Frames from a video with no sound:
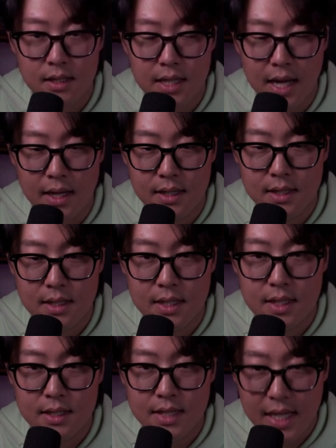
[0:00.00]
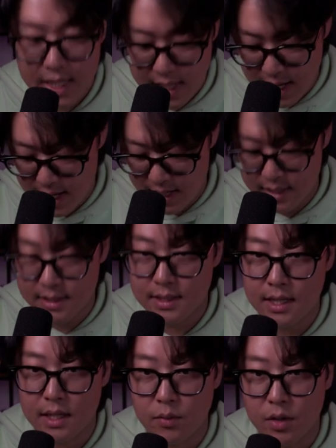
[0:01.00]
Yeah, deck in
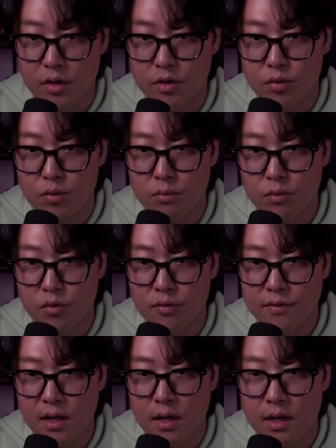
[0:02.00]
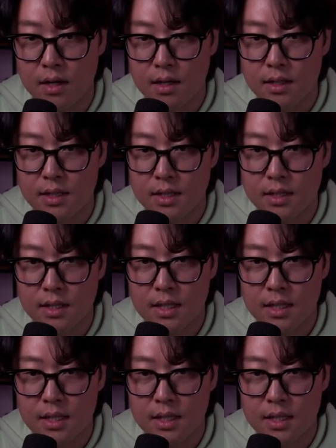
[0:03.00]
hand, and then we're going to do remove card,